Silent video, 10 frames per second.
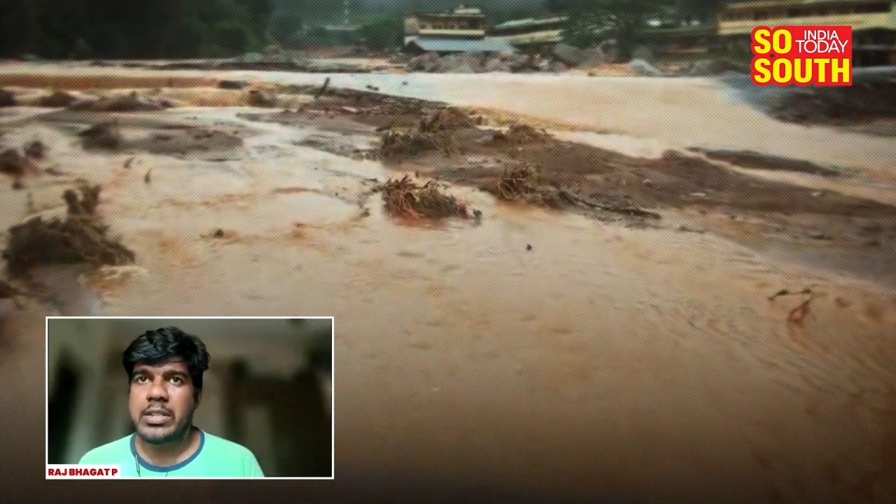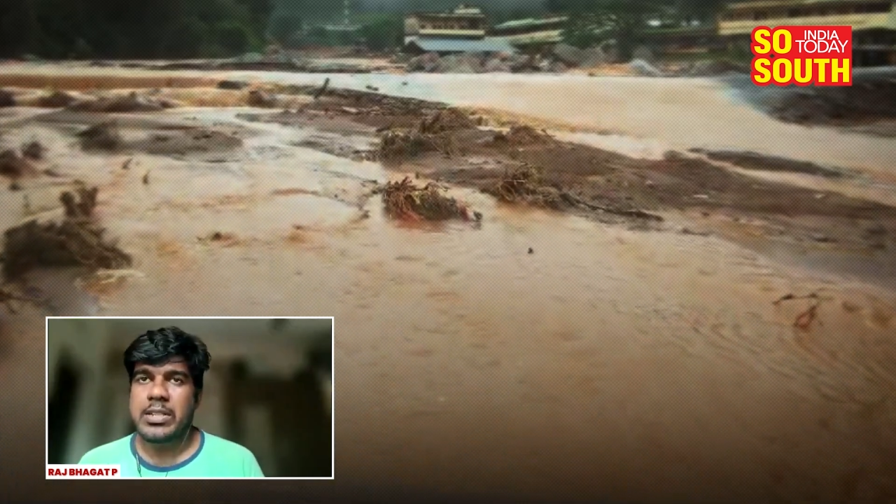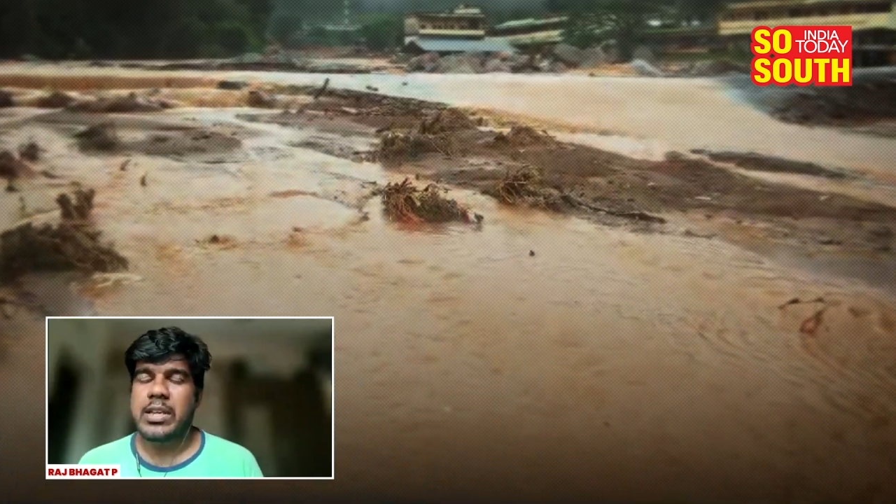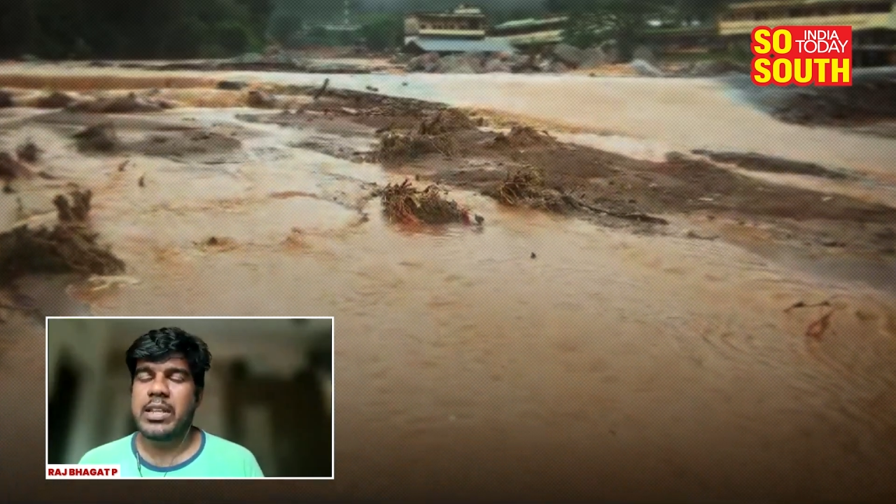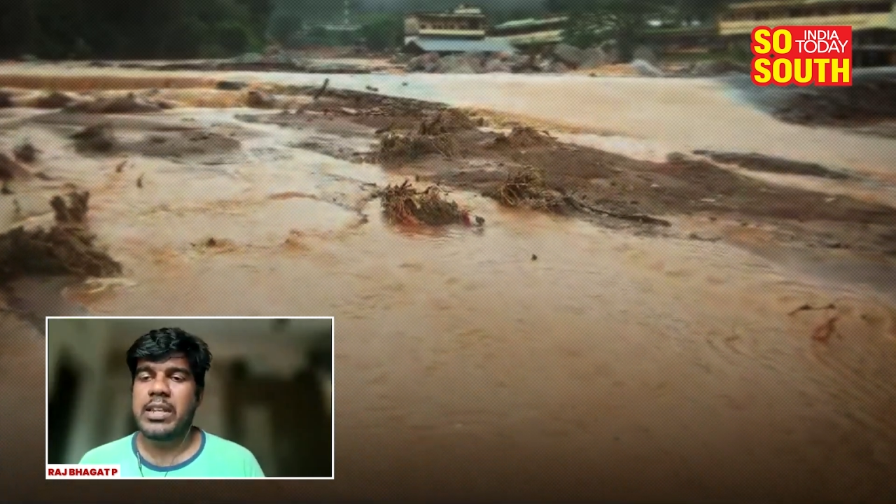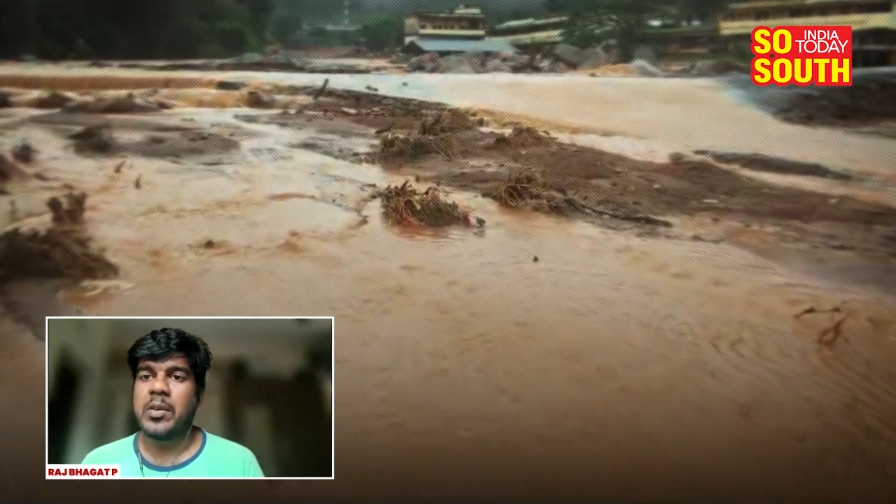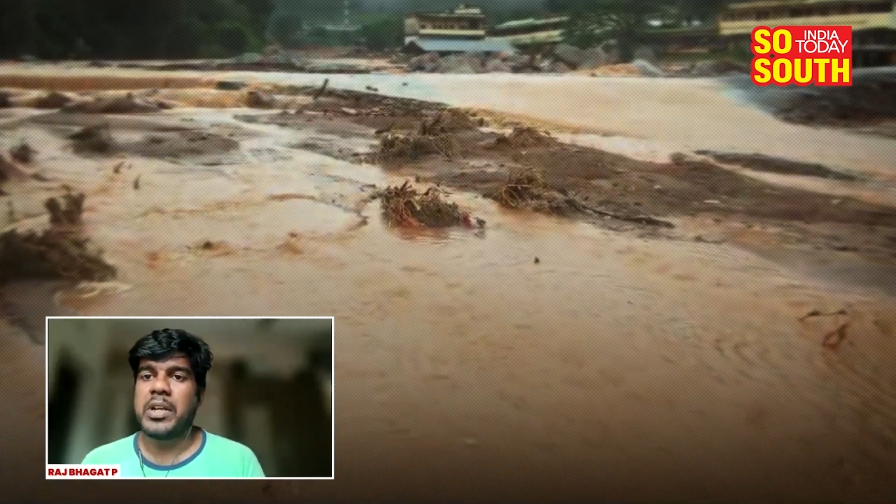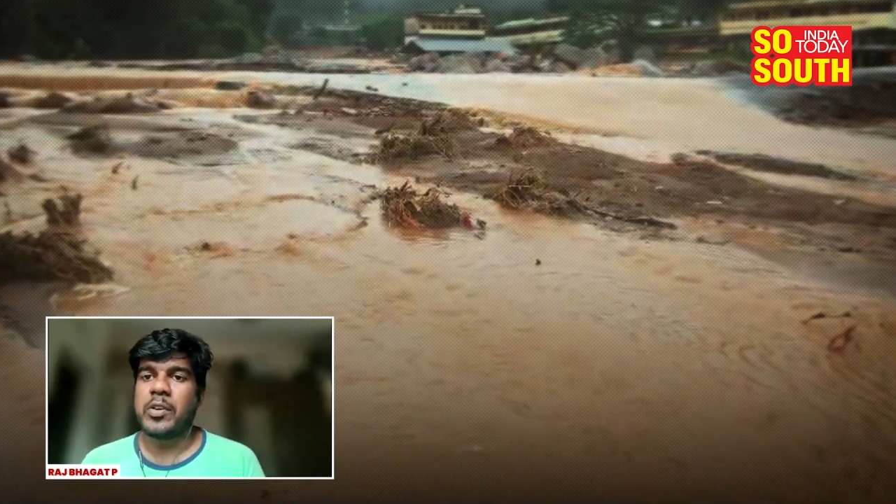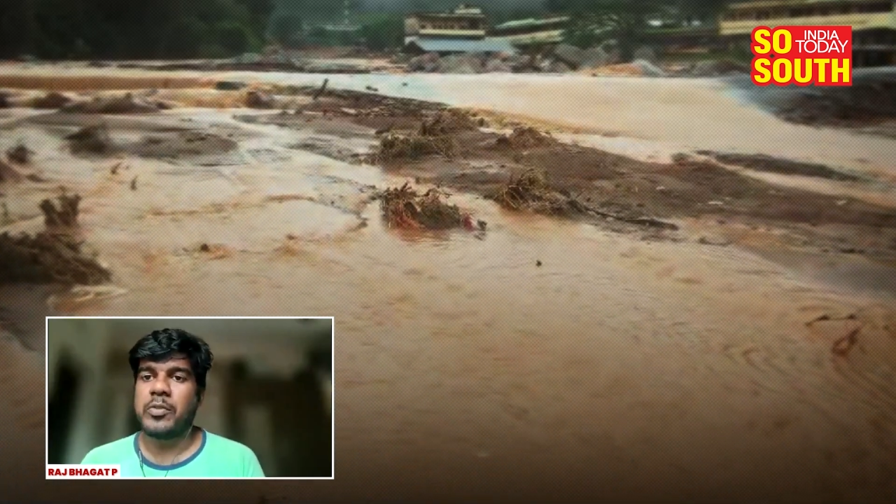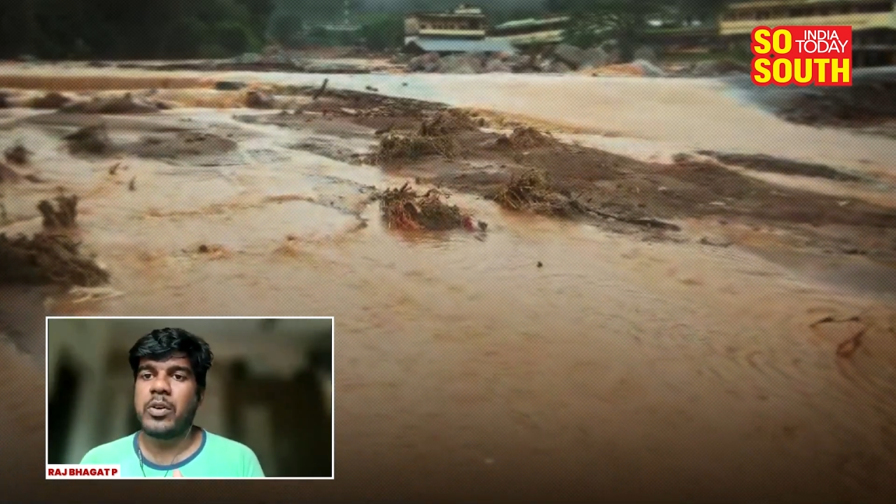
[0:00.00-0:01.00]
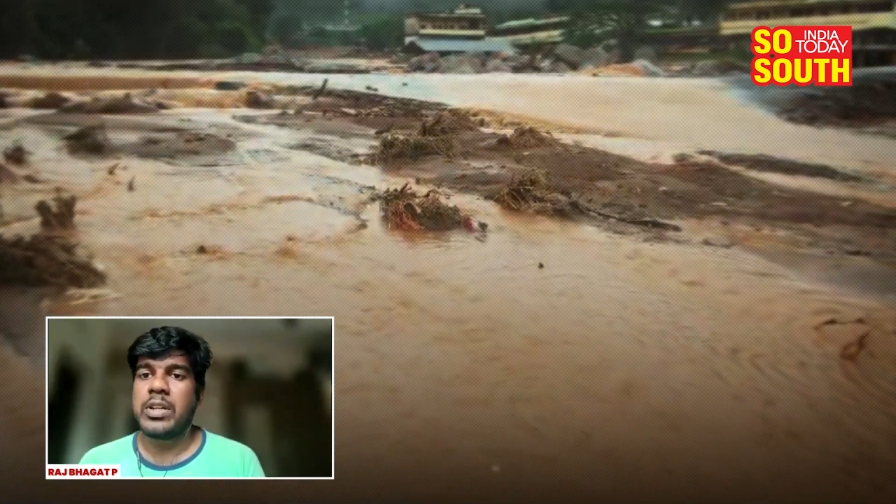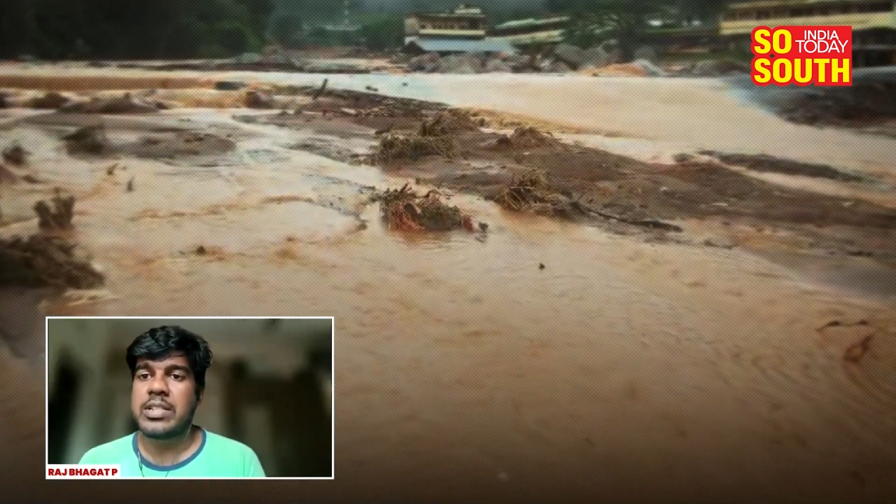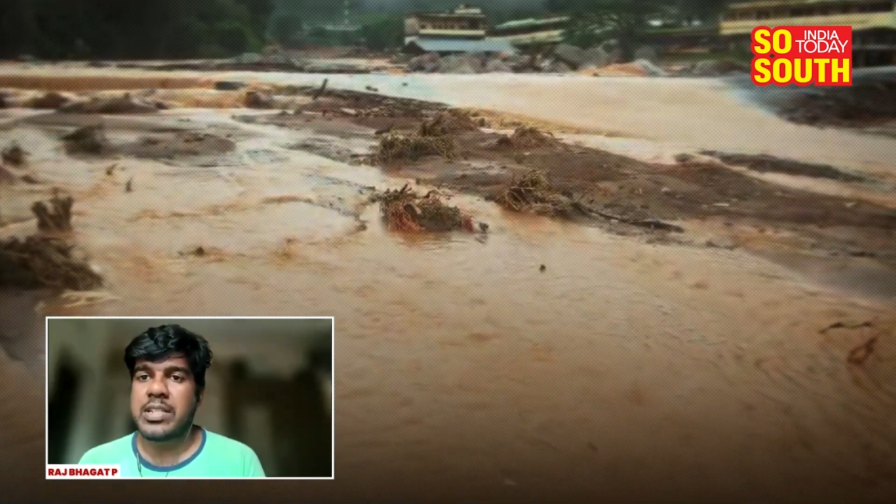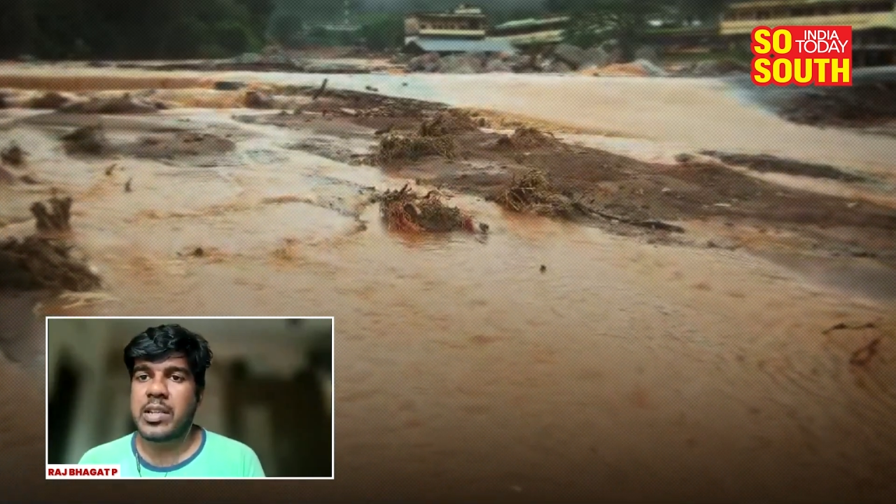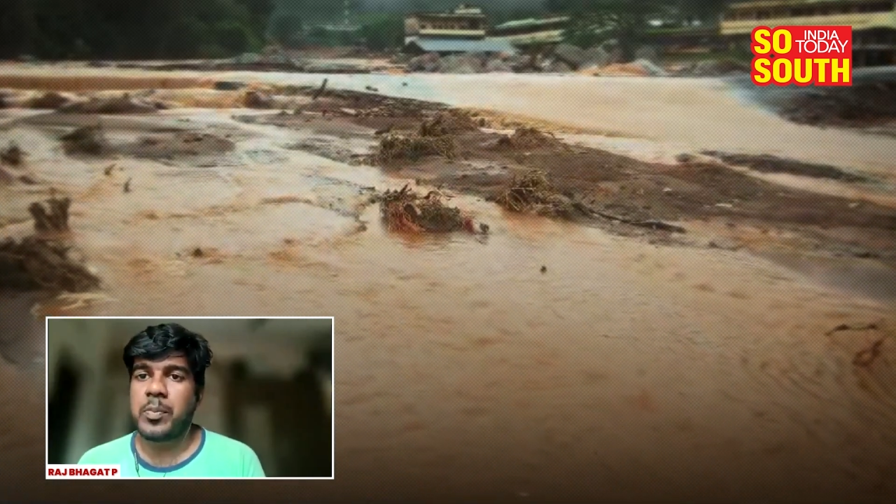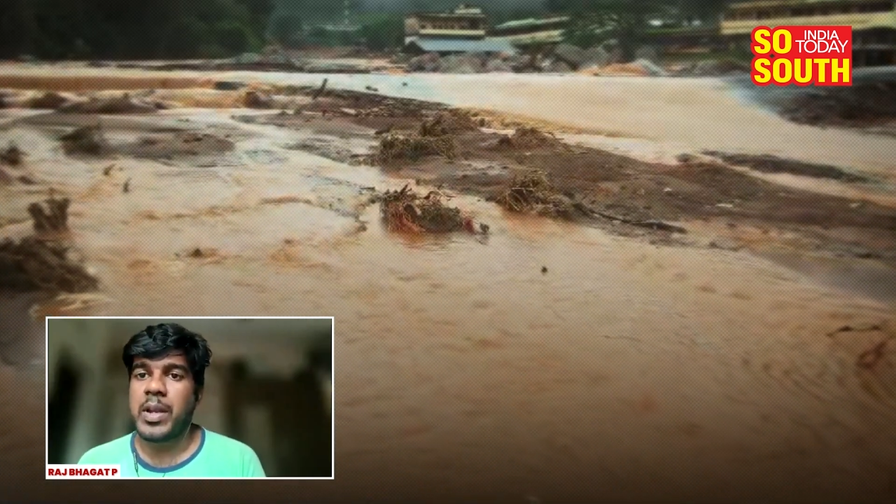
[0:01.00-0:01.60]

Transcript: a little bit of a holistic